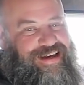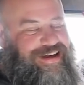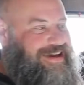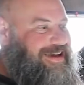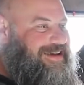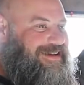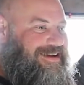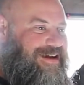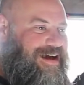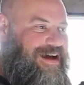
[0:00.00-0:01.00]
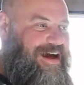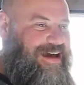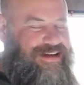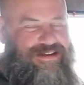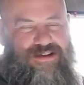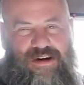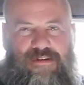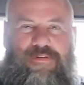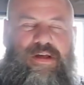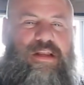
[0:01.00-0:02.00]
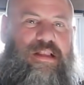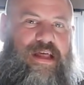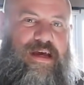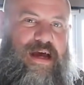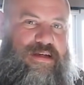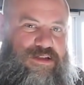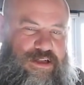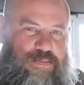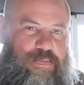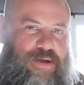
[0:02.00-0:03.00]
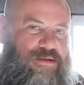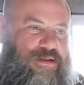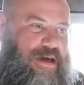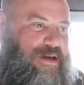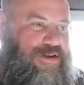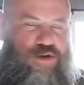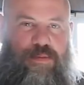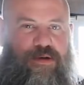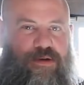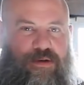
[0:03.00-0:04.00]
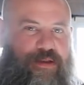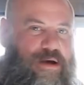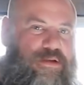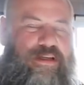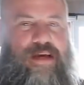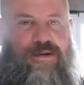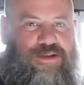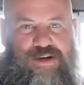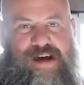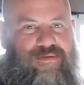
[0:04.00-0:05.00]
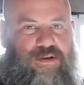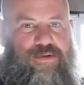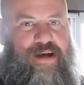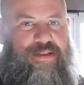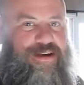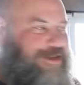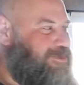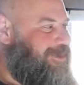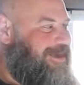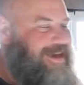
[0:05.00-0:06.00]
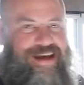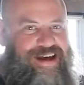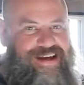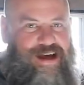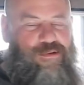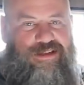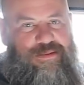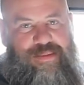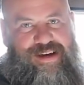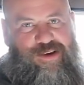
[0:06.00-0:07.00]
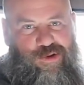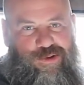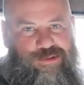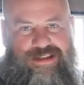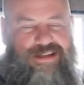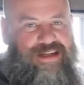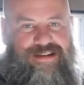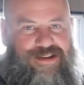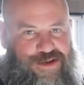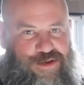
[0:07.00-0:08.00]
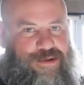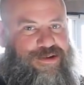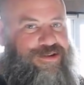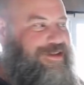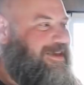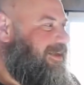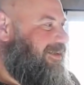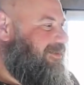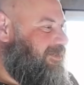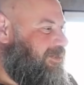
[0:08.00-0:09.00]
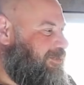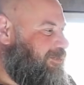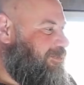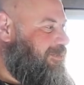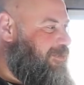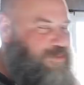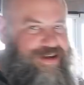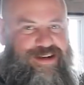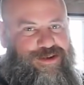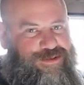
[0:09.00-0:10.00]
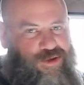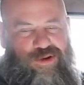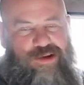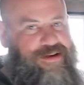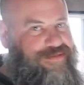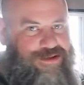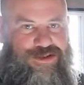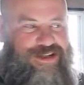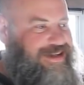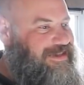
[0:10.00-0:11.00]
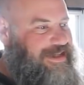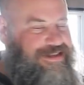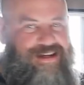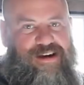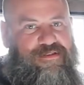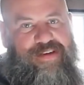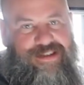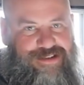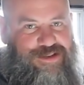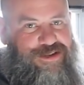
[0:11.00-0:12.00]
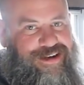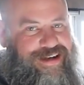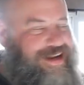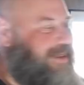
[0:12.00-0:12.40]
and I started feeling like I just built a cubicle that was able to travel around the country, and that wasn't my goal, was to sit in a cubicle. So the window totally revolutionized the entire feel of the truck, and I